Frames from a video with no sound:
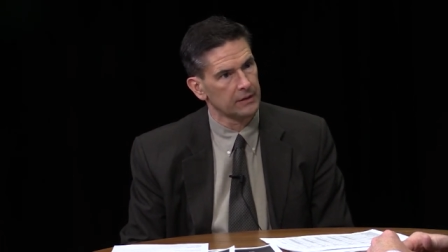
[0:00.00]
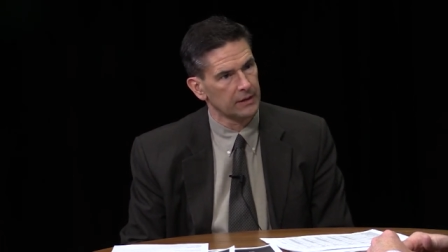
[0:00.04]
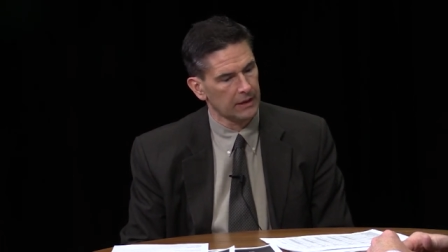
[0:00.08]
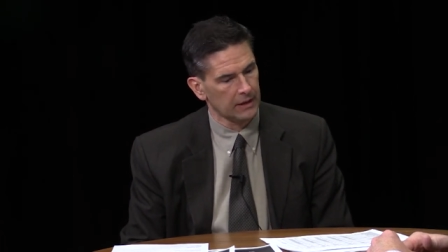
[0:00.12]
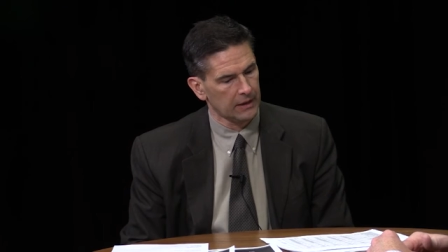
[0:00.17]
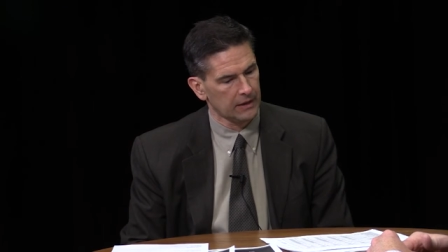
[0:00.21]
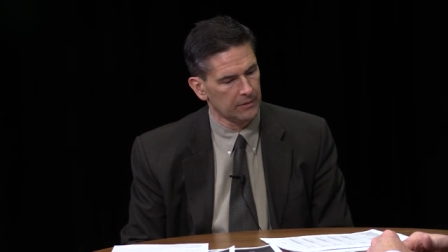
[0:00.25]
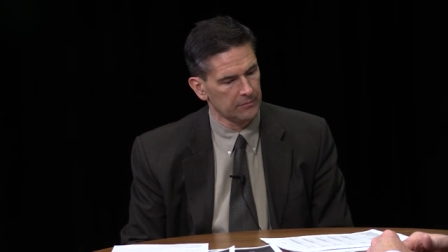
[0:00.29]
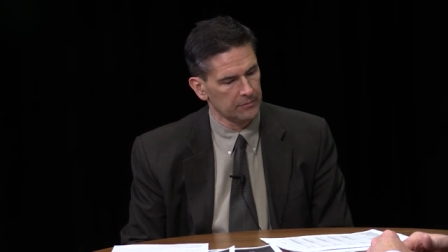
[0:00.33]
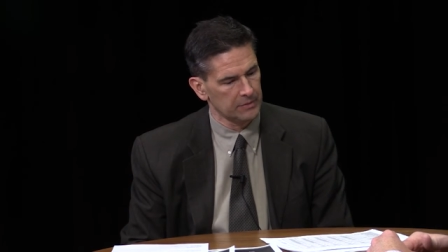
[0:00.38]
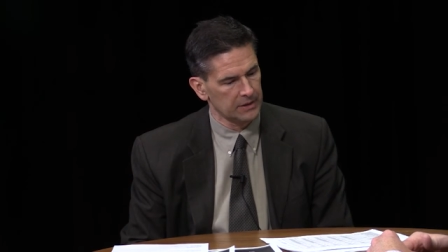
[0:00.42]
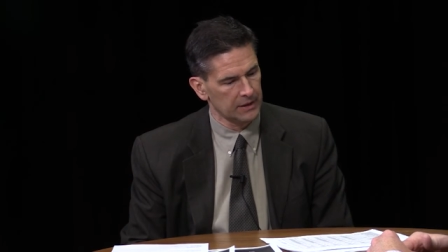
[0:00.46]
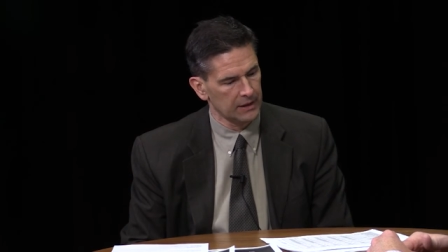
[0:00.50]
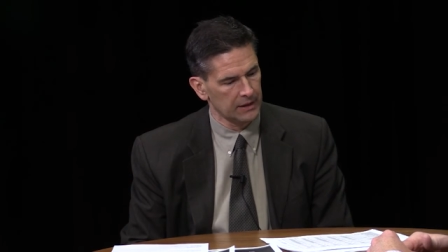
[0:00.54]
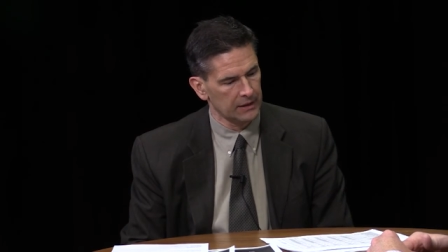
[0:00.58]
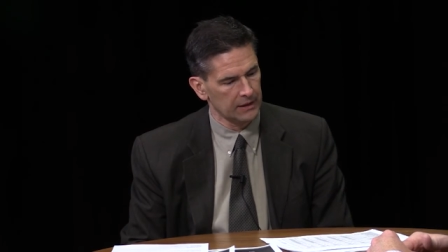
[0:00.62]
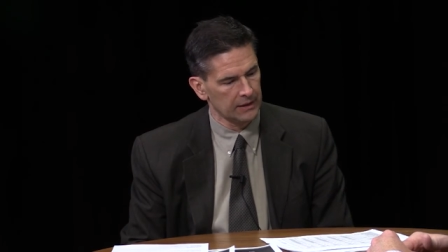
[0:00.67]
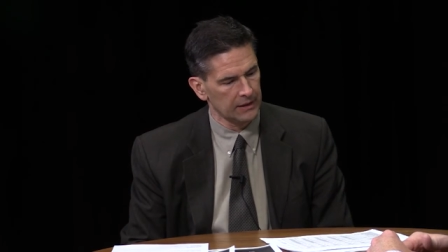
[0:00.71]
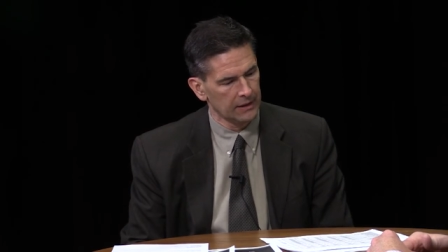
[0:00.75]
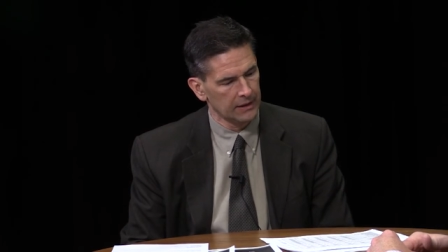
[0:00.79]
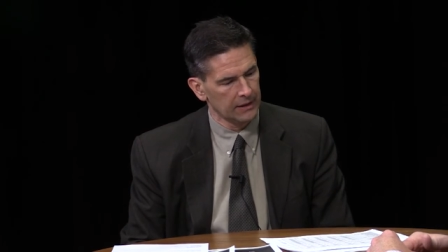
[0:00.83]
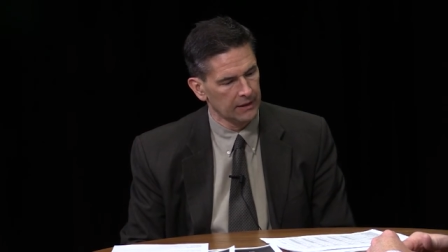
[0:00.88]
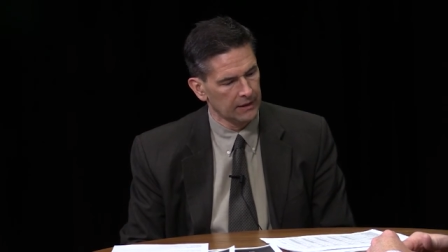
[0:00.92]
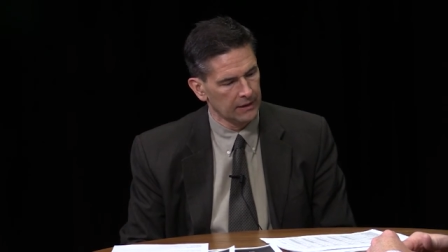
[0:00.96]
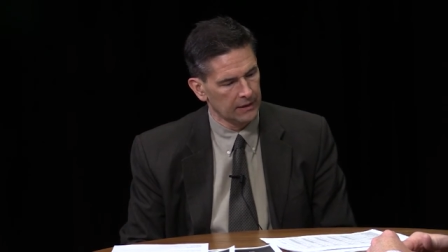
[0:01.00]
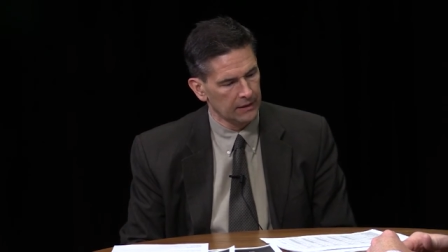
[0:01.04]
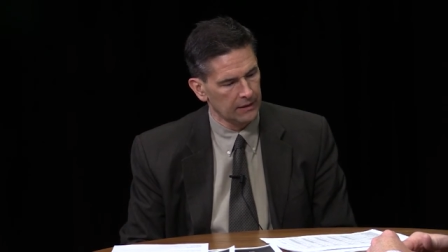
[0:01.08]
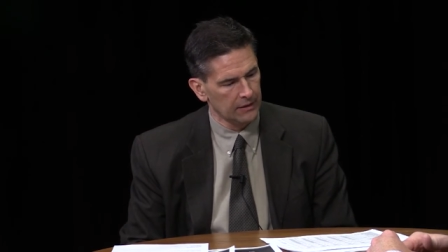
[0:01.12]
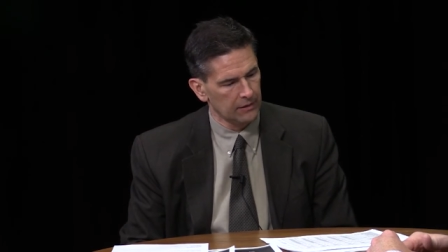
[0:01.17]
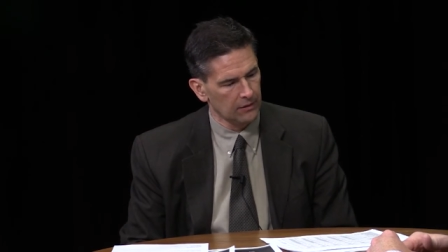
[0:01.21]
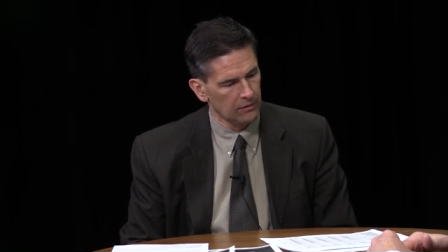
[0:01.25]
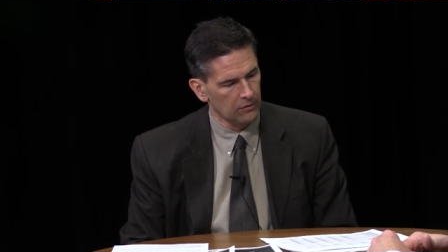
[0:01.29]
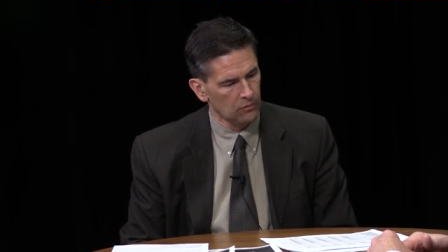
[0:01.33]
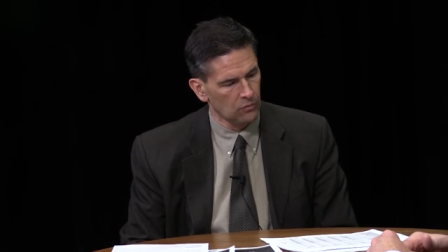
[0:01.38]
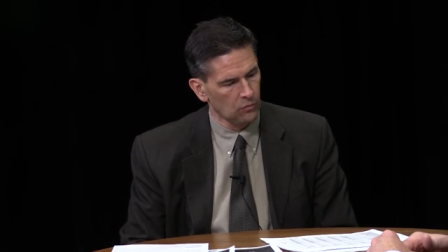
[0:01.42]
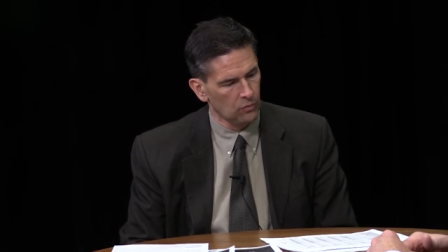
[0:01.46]
that comes in.
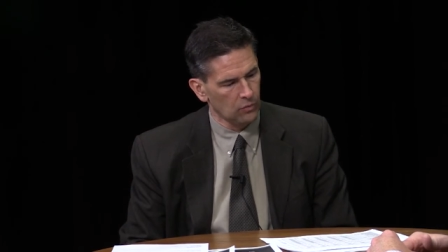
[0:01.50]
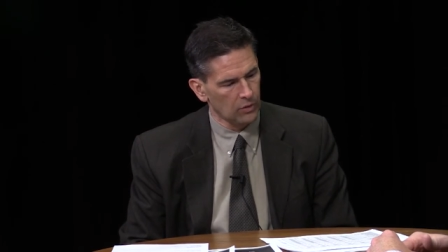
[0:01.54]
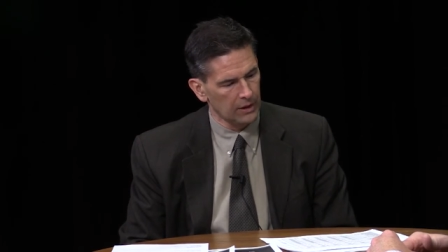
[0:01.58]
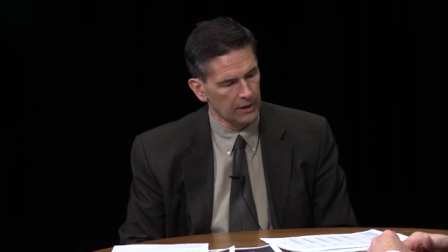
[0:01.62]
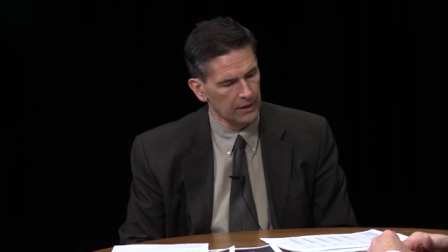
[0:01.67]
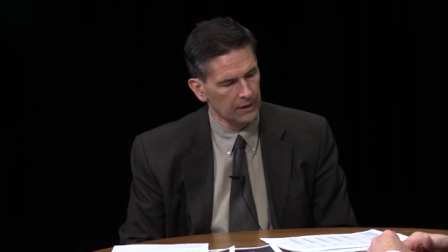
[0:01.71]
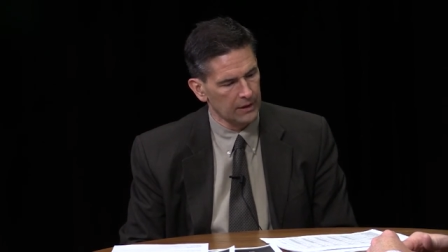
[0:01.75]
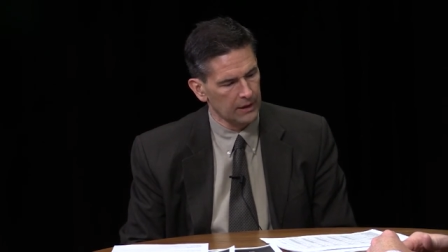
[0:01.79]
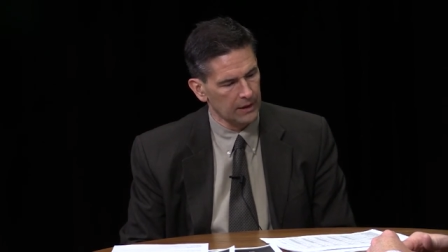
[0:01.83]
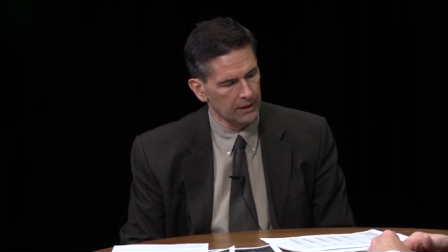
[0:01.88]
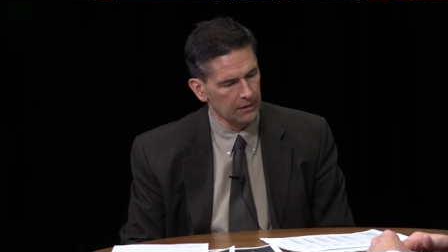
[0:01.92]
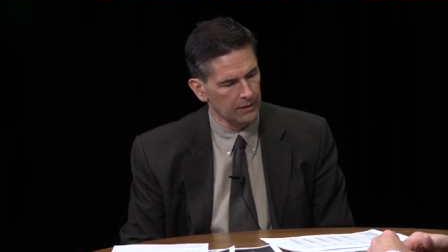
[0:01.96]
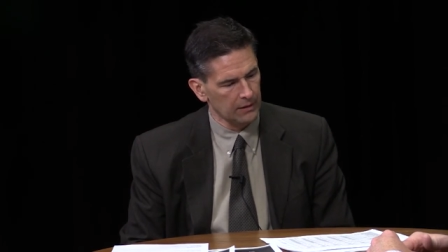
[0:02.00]
One that